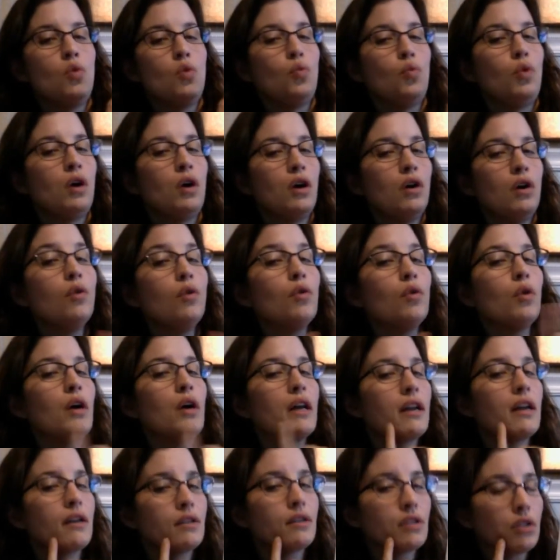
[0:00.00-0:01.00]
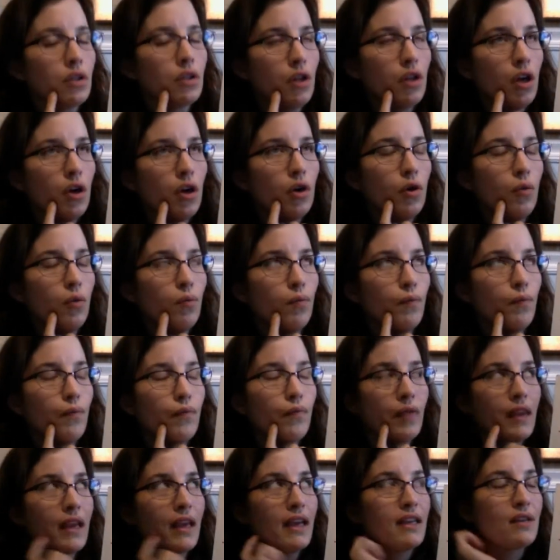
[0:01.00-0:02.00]
Well, in a slope,
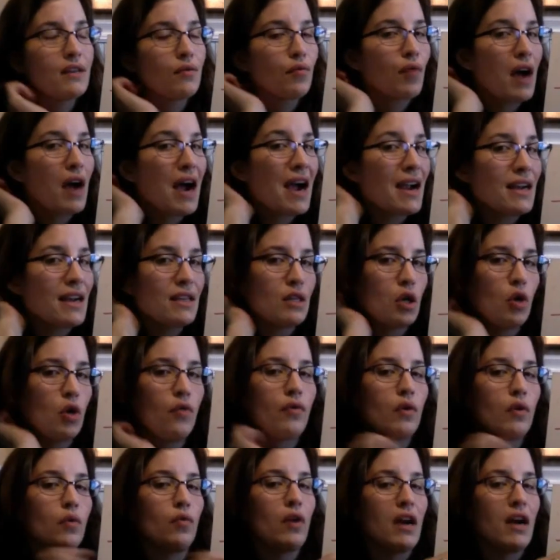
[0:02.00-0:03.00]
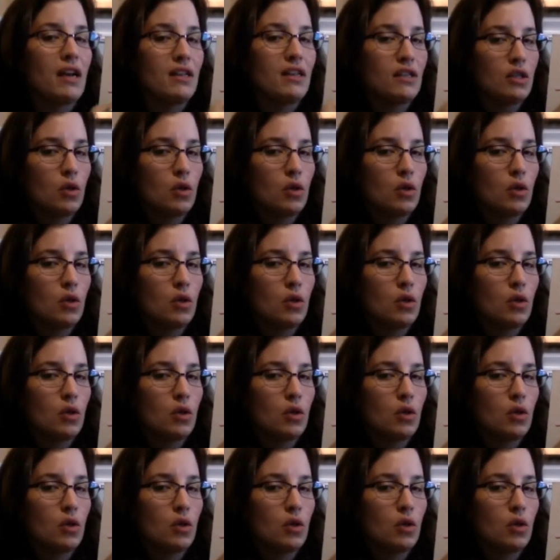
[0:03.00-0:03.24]
it's rise over run.